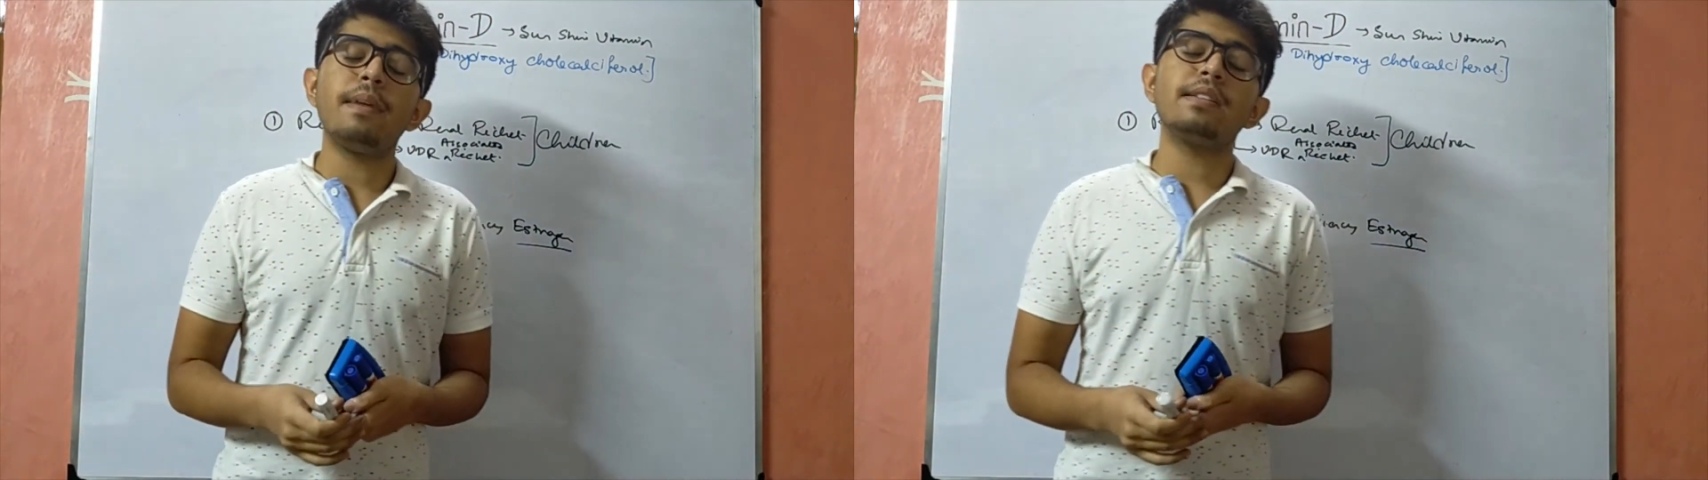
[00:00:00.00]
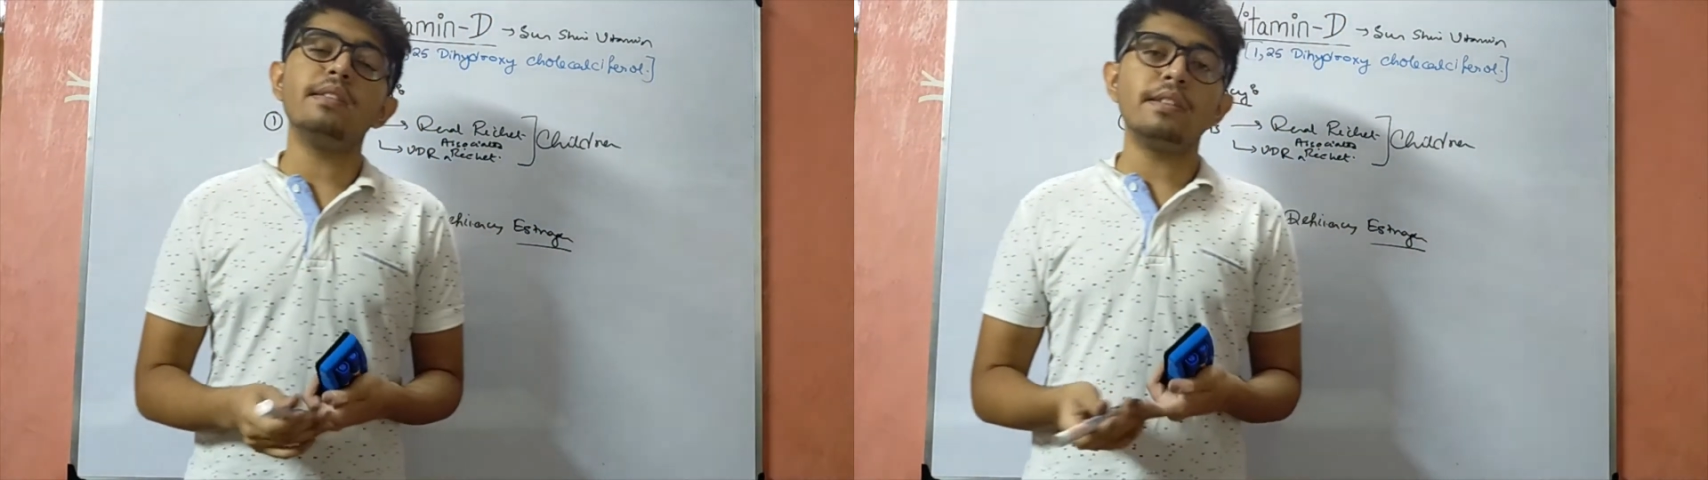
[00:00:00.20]

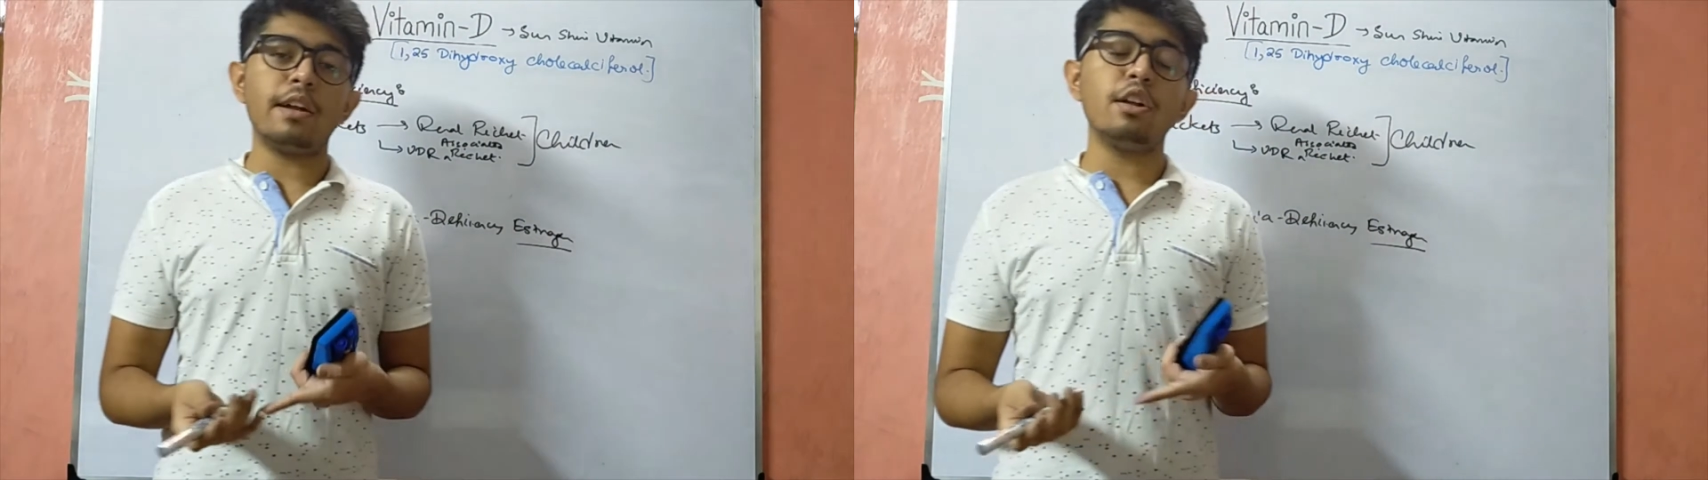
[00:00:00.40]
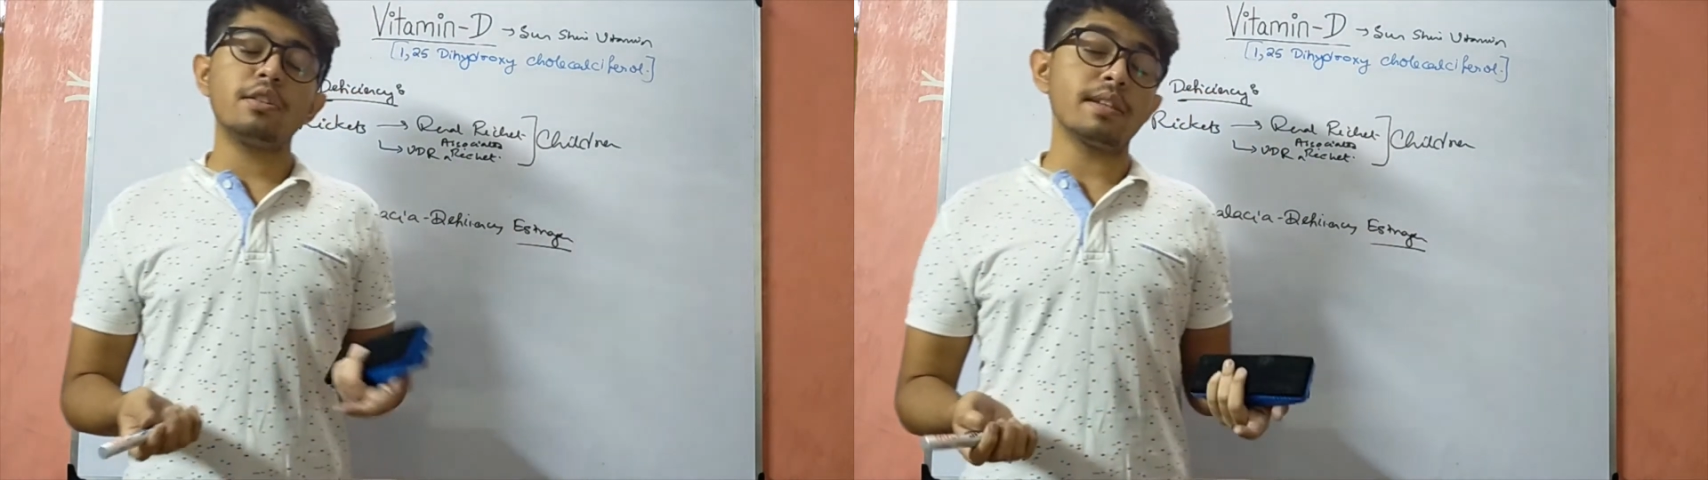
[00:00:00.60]
muscles, and
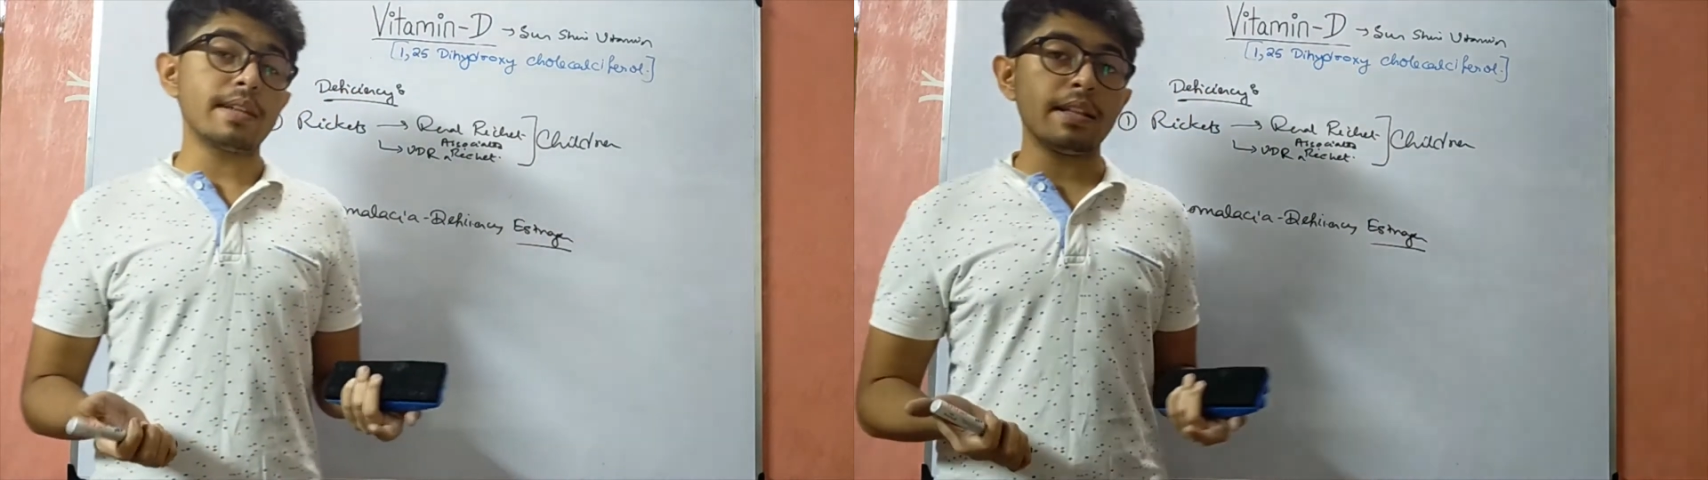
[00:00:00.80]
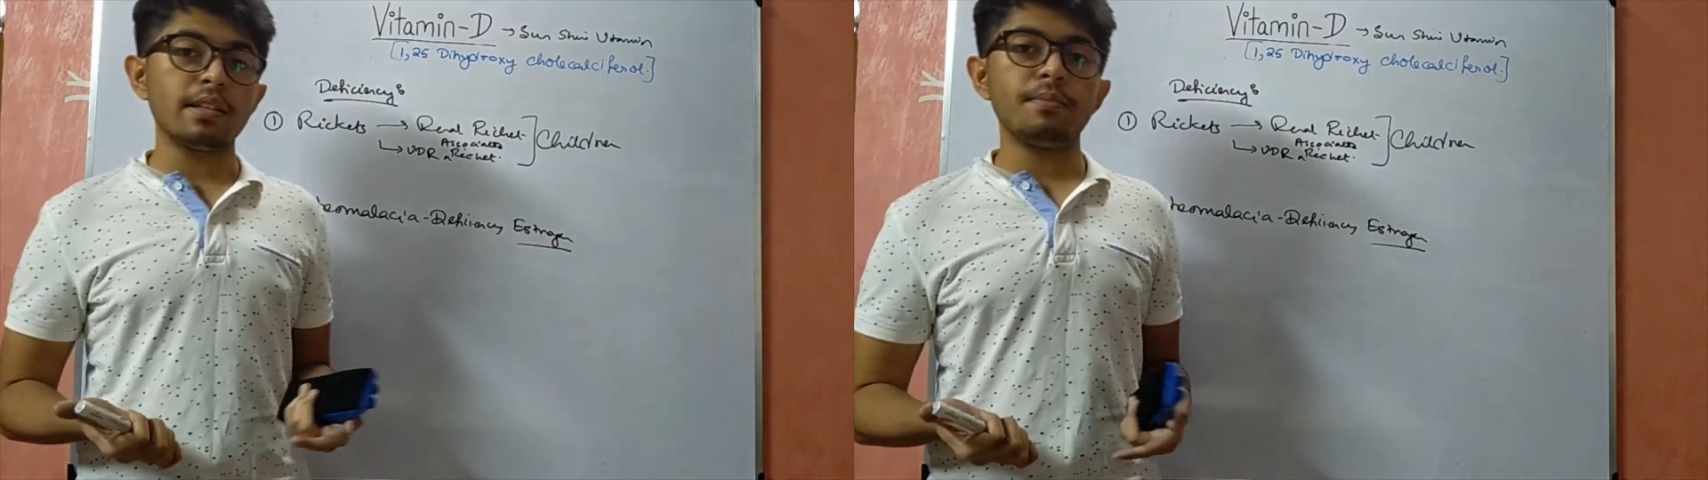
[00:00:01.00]
also the
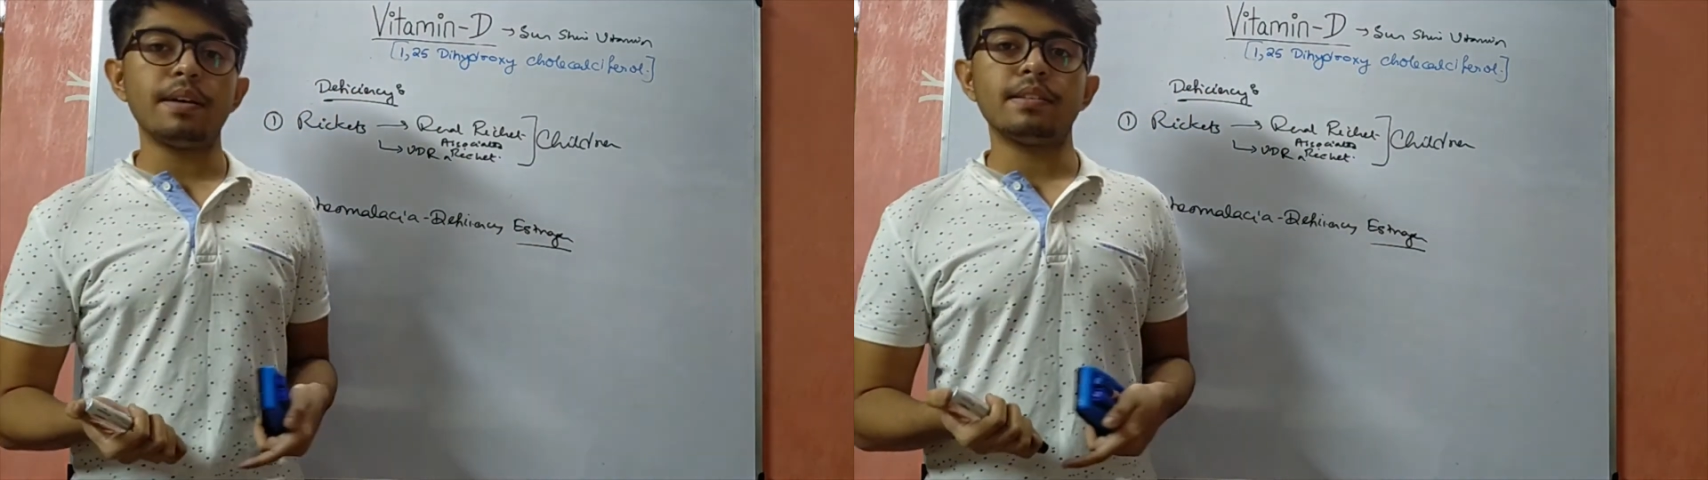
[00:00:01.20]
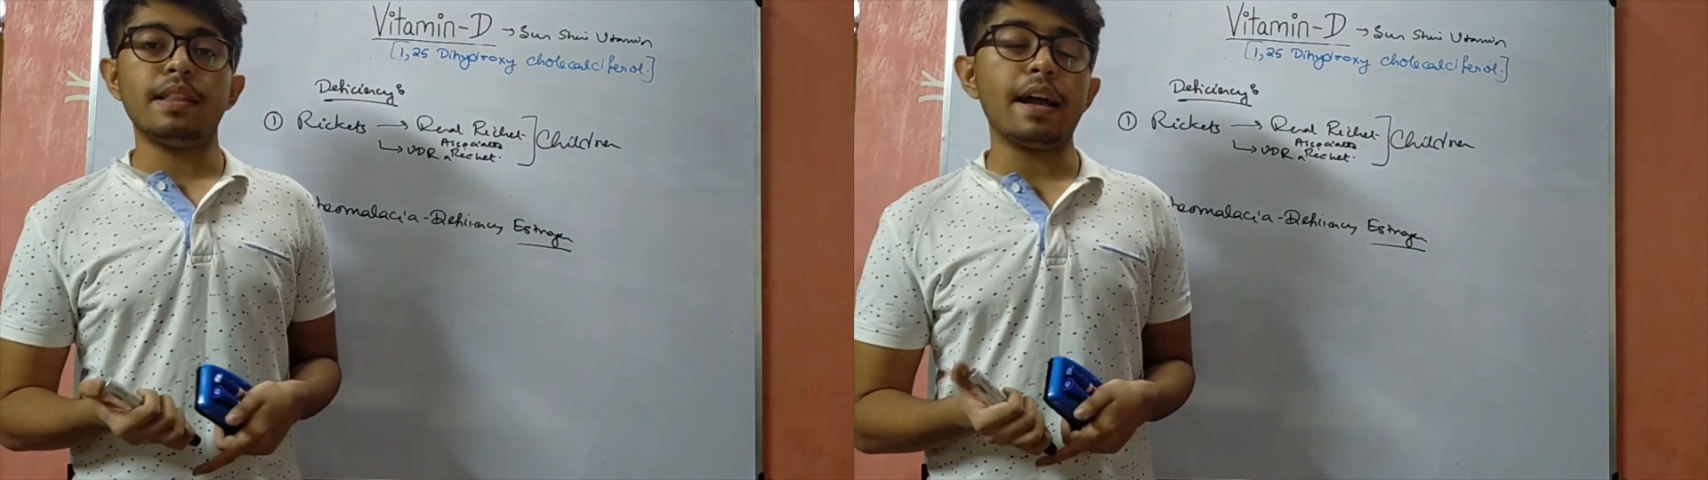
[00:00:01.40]
skeletal
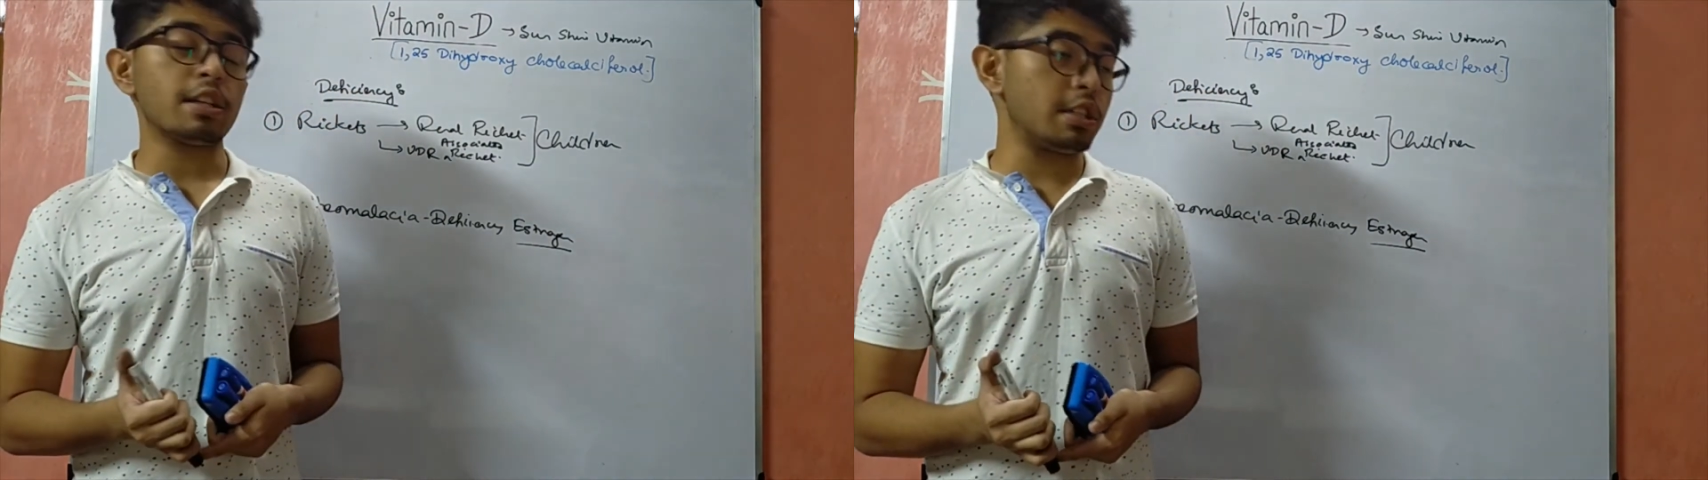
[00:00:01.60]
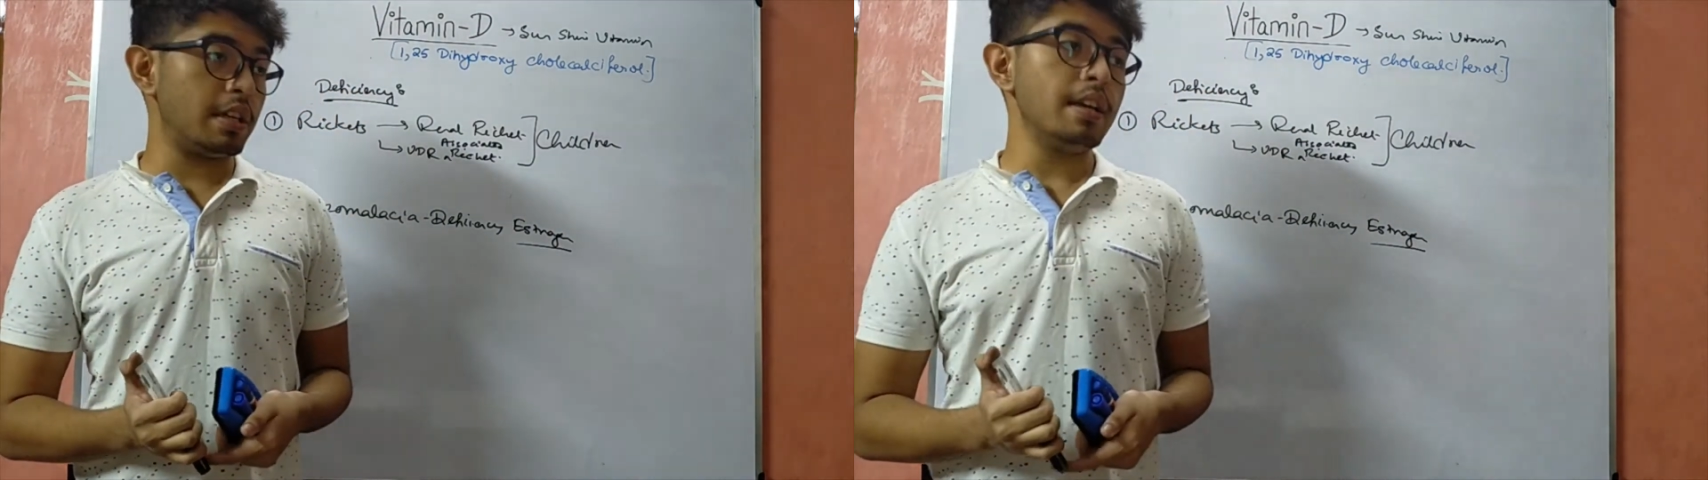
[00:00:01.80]
muscle
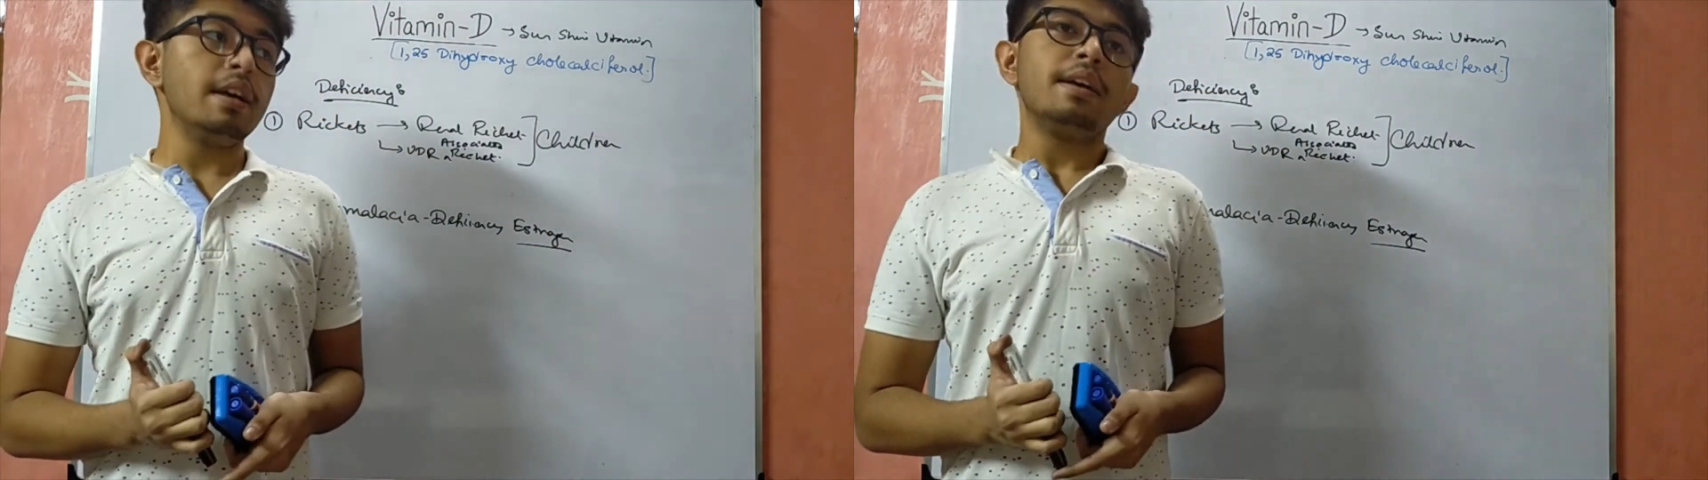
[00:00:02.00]
action.